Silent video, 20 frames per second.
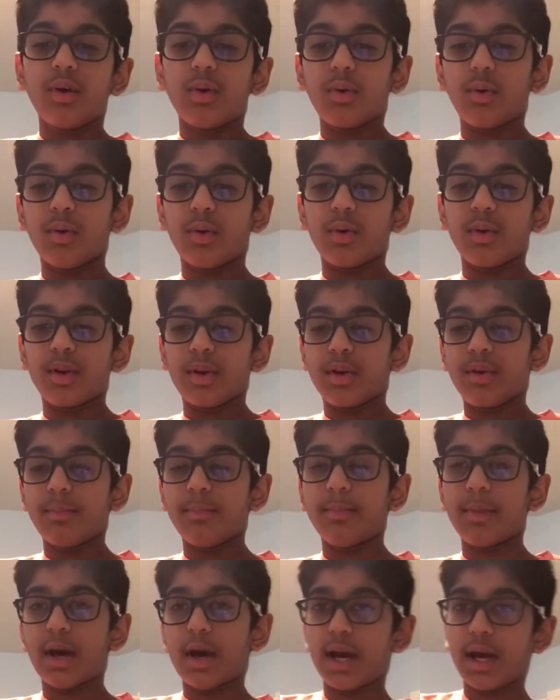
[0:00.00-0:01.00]
or
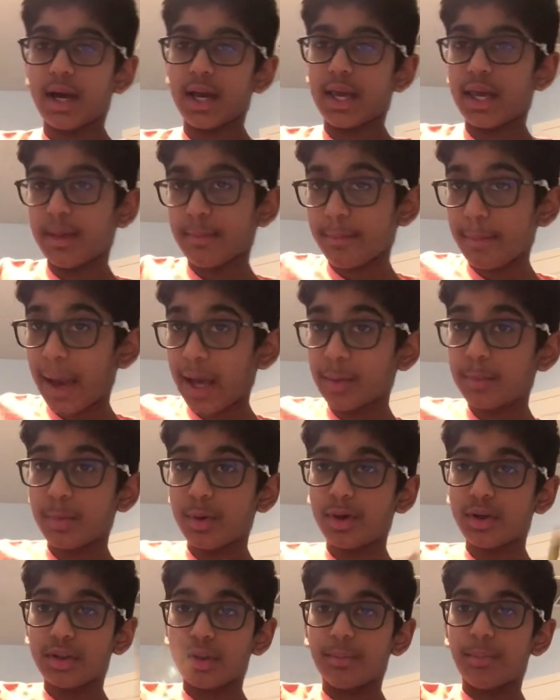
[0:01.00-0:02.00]
my
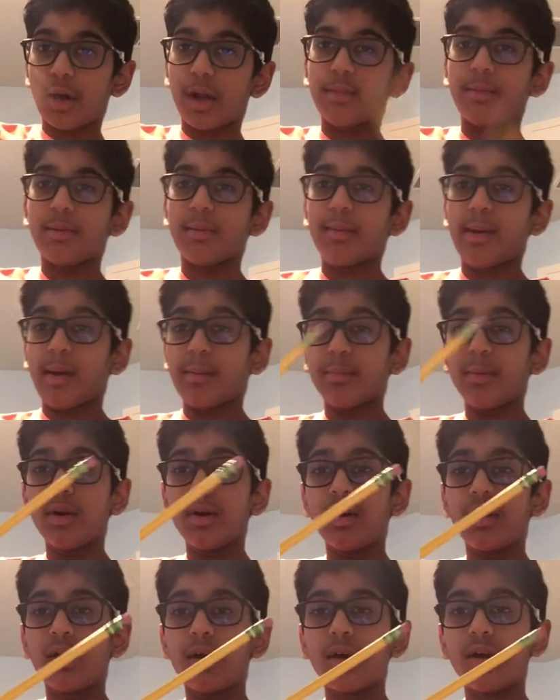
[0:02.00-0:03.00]
MacBook, the bottom of my
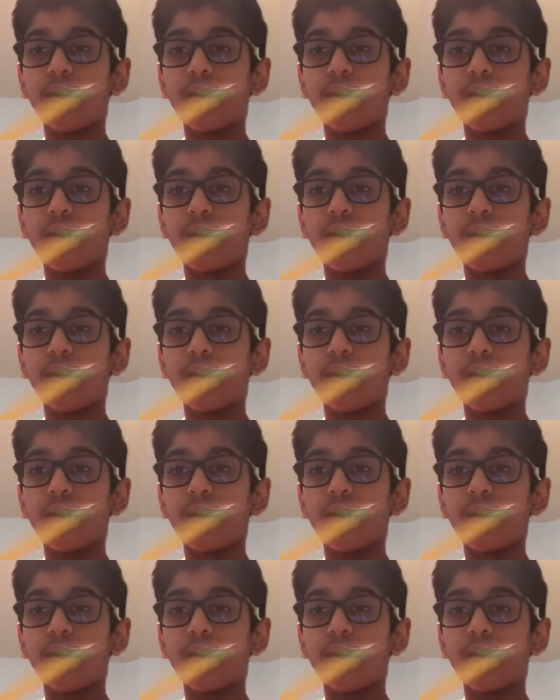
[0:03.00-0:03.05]
MacBook.